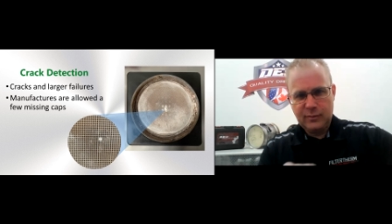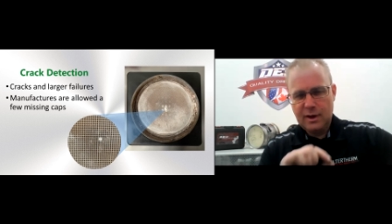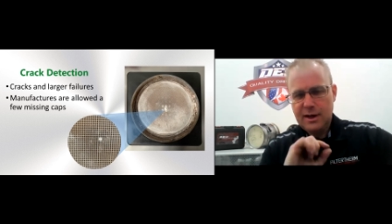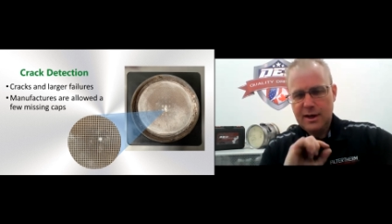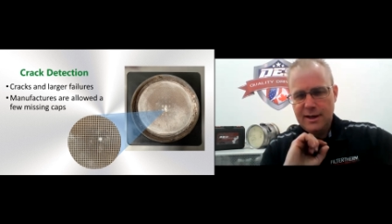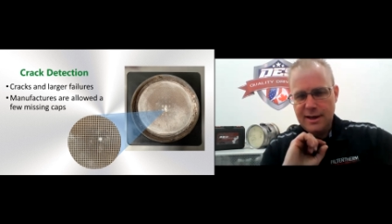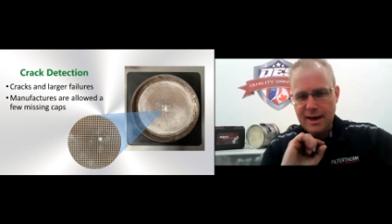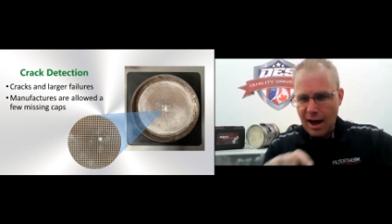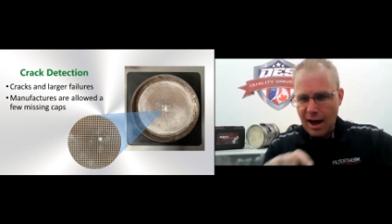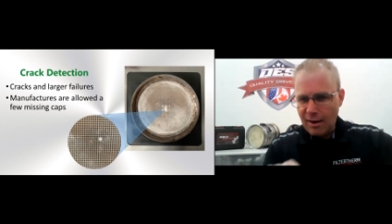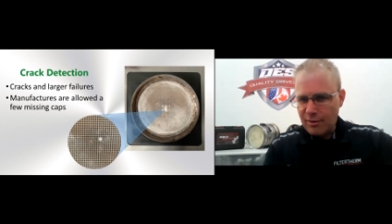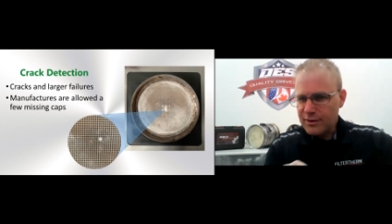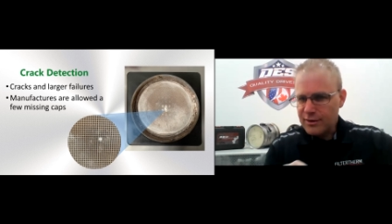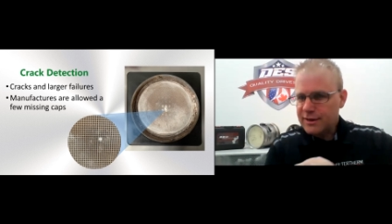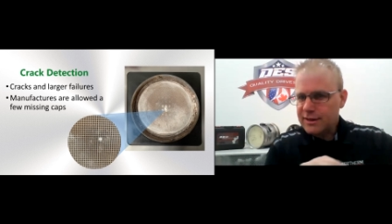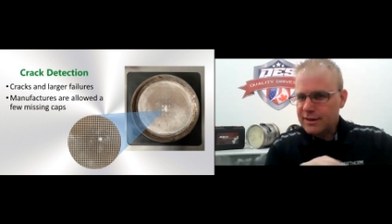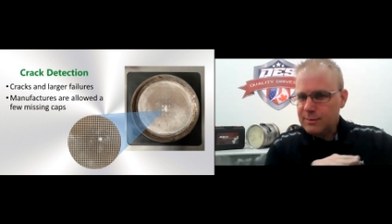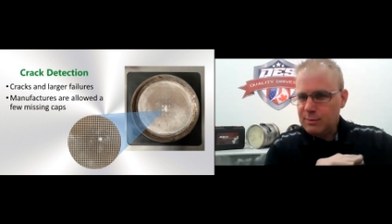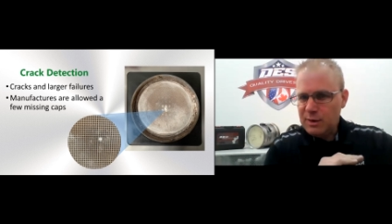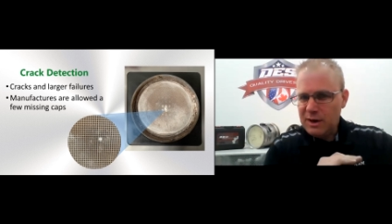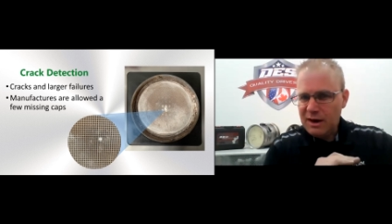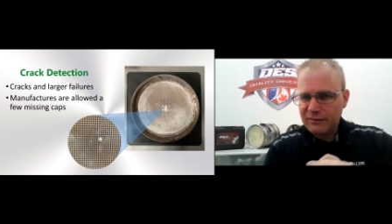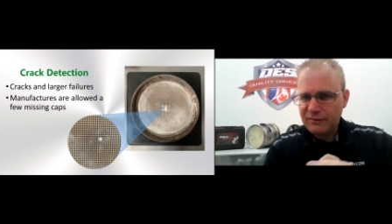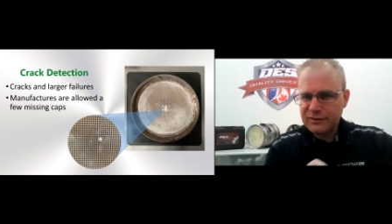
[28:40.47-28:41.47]
Now the
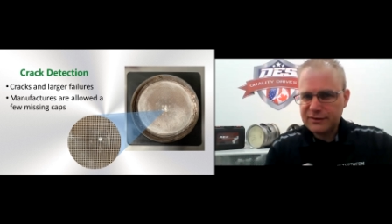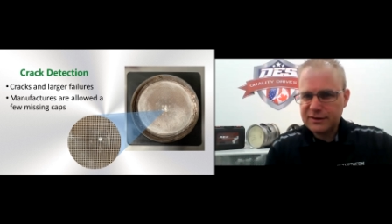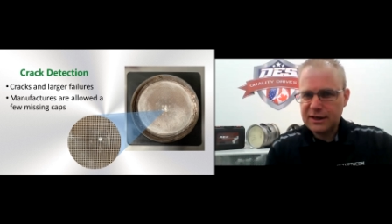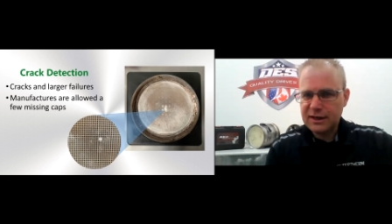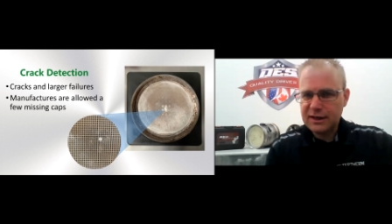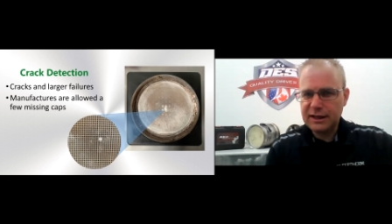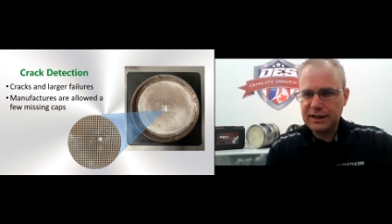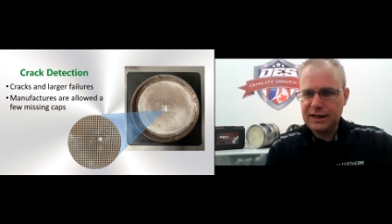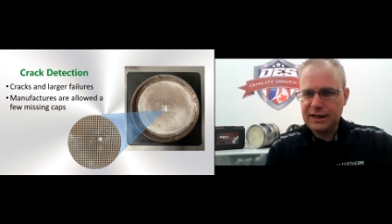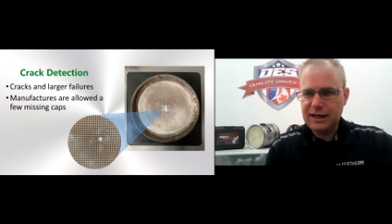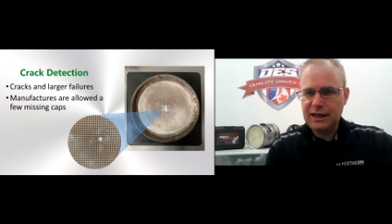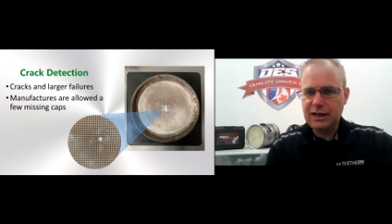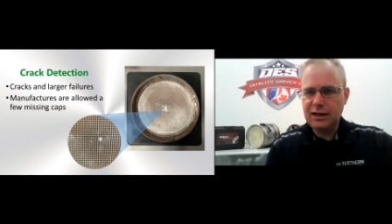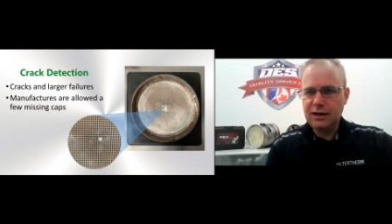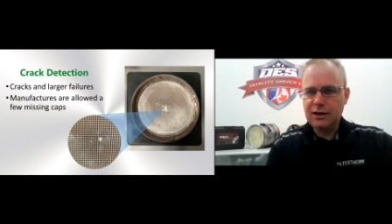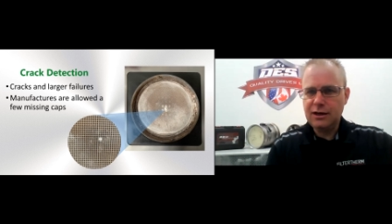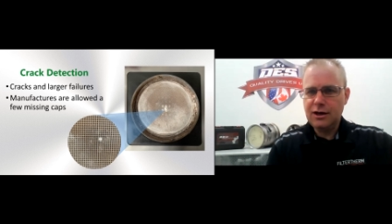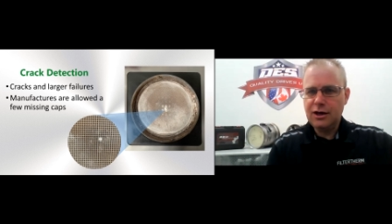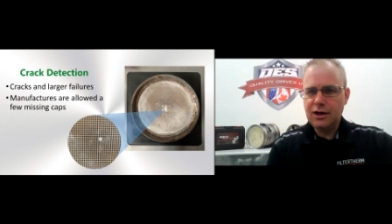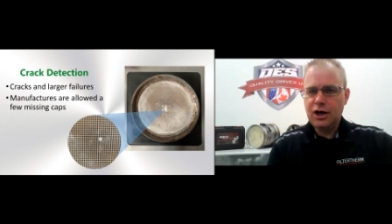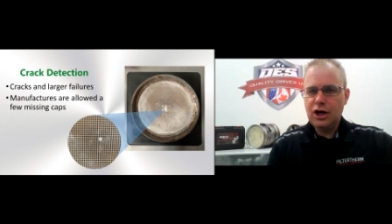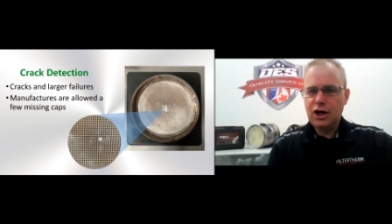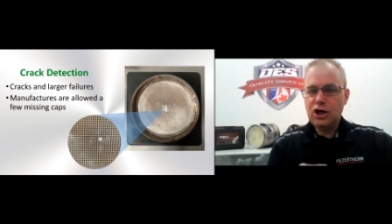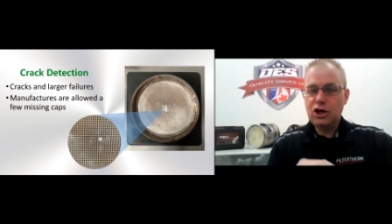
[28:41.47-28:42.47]
DPF is clean,
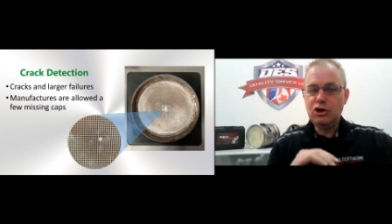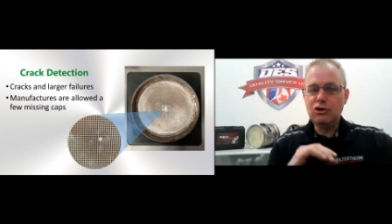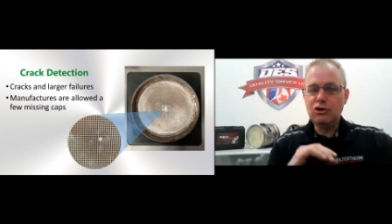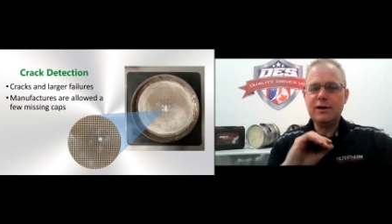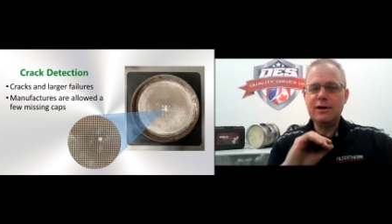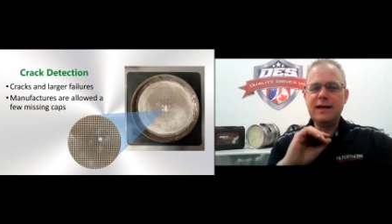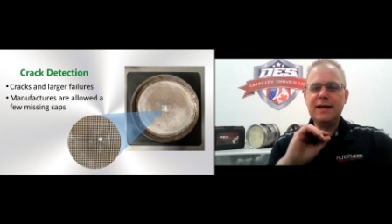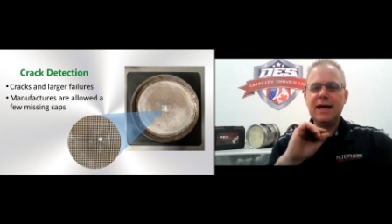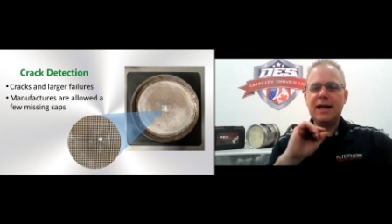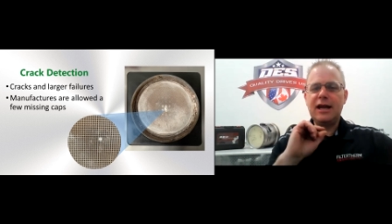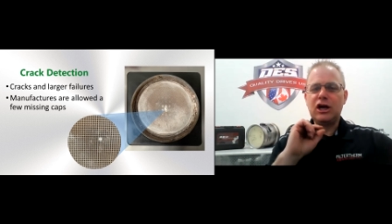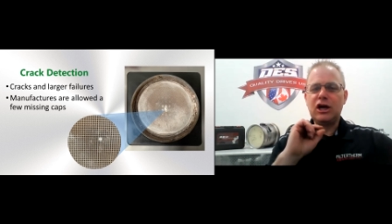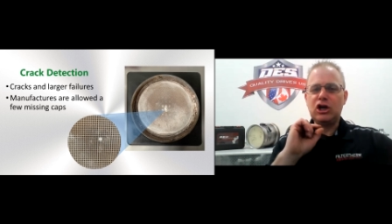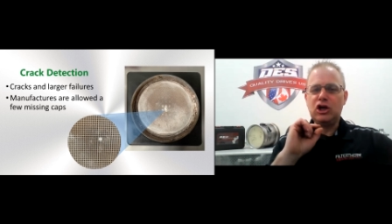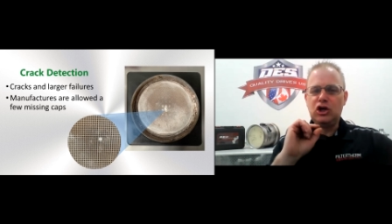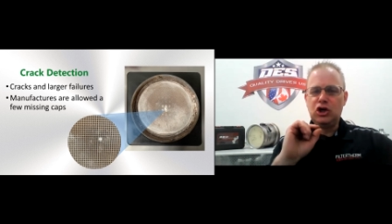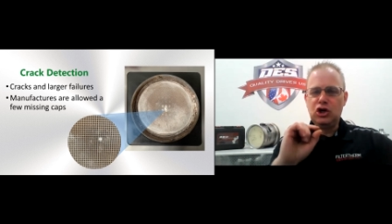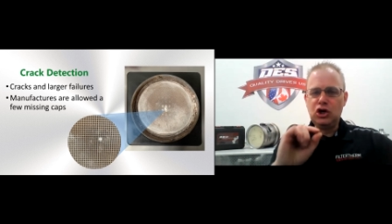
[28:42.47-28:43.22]
you can get a